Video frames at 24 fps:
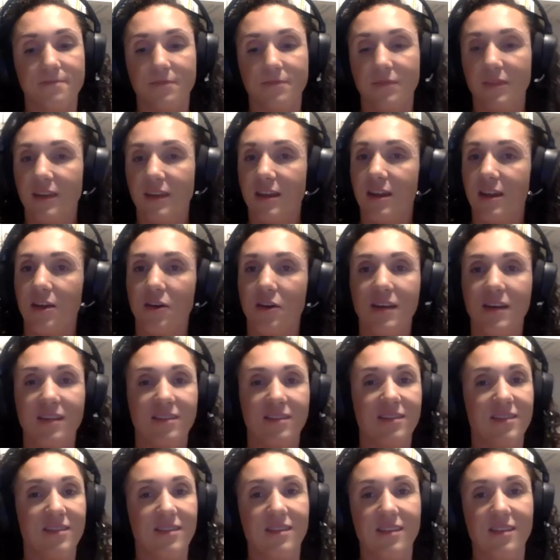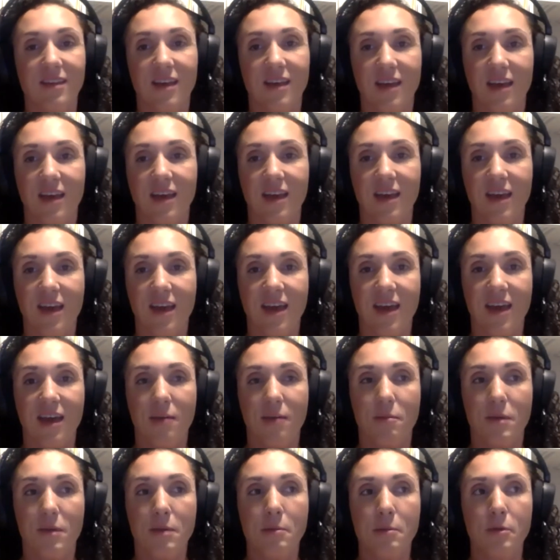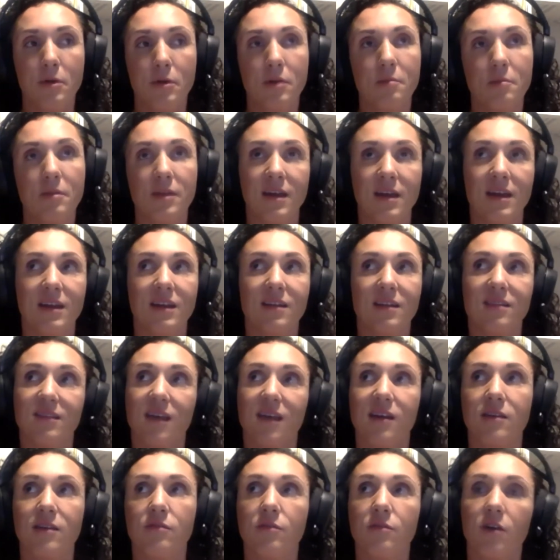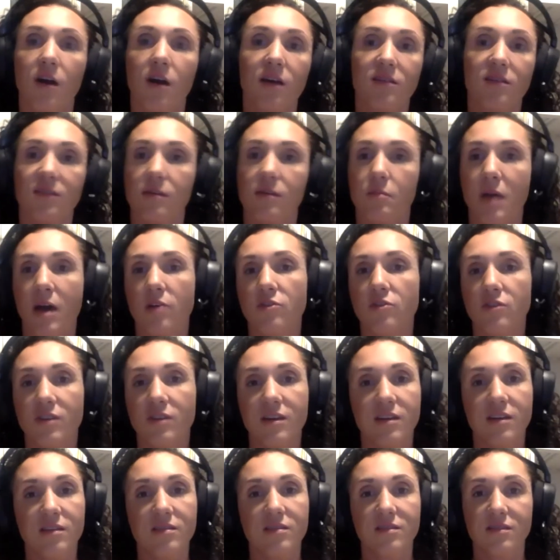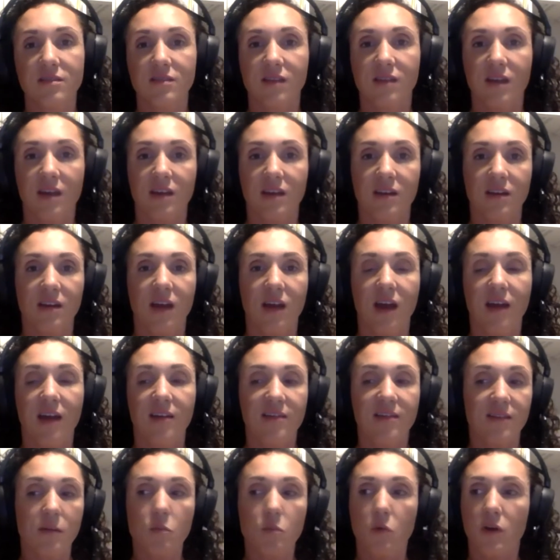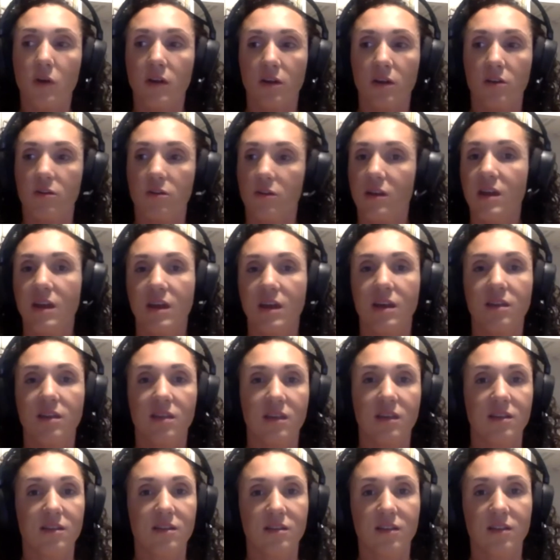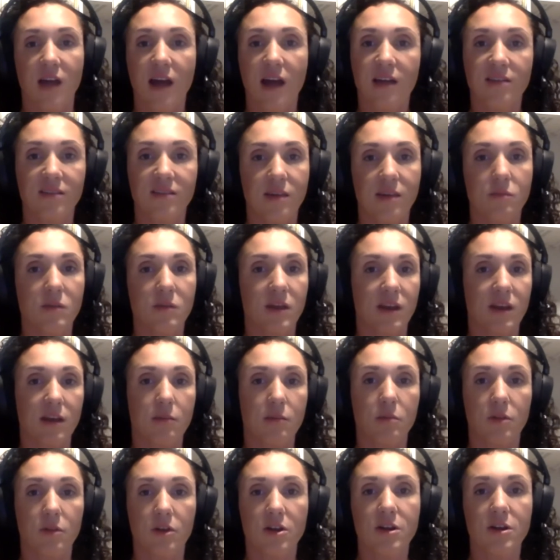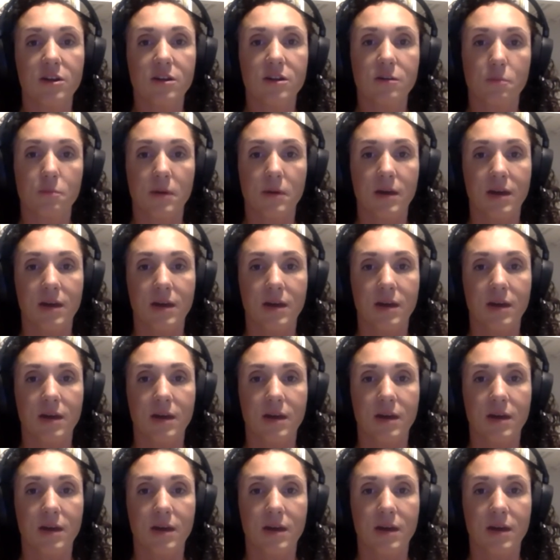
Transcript: it's people complain it's kind of crossing boundaries. And I somewhat agree that the lines keep getting blurred, but